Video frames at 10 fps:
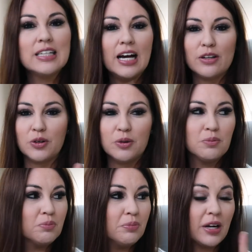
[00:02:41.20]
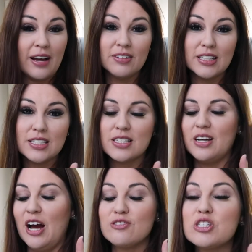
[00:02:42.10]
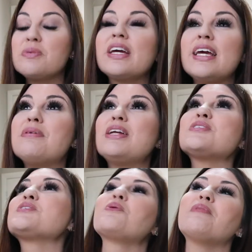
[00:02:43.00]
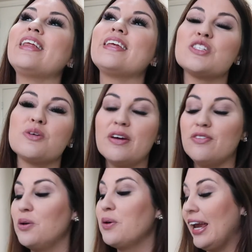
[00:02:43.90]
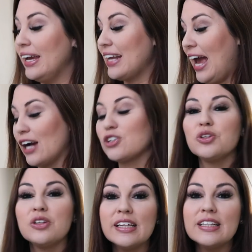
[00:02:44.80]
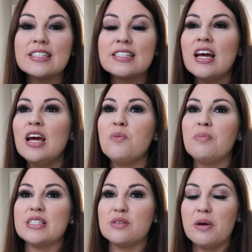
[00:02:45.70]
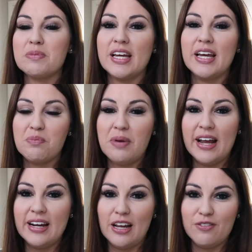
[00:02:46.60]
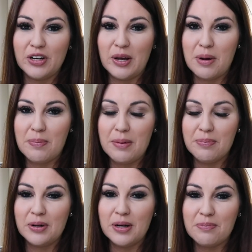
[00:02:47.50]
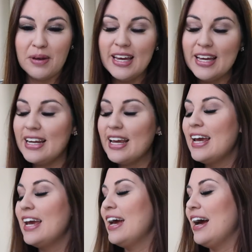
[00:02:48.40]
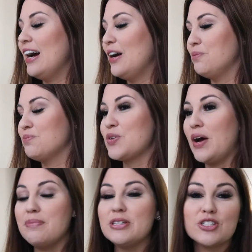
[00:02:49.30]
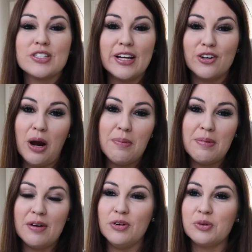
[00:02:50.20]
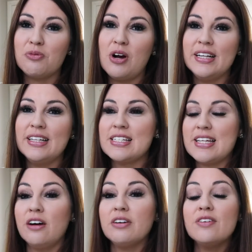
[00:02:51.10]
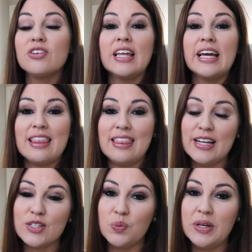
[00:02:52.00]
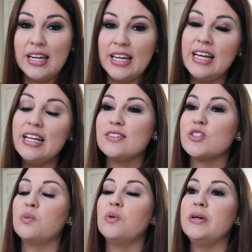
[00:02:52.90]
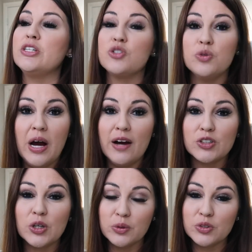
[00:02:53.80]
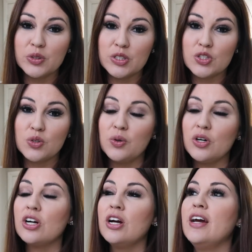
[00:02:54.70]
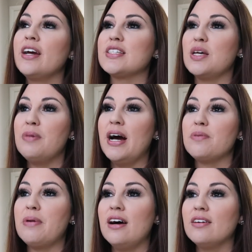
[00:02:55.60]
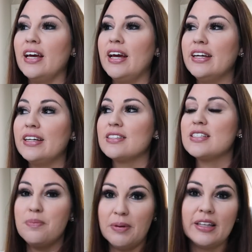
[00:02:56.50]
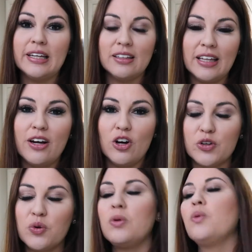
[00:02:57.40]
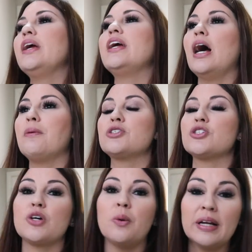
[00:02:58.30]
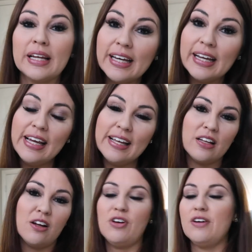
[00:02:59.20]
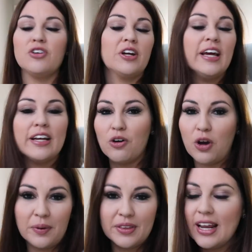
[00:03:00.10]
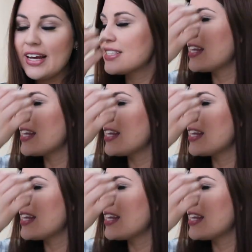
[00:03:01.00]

I don't know but I have a list. I've just been keeping so many lists on my phone and actual list, but sometimes I get in bed and I forget my paper and pen. Um, so I've been just like grabbing my phone and writing it down, even like things we need. So when we do have to go into the store, cause I'm bad about like typically like on a normal week, I would just go in and get it. And then if I forget, I'll go in the next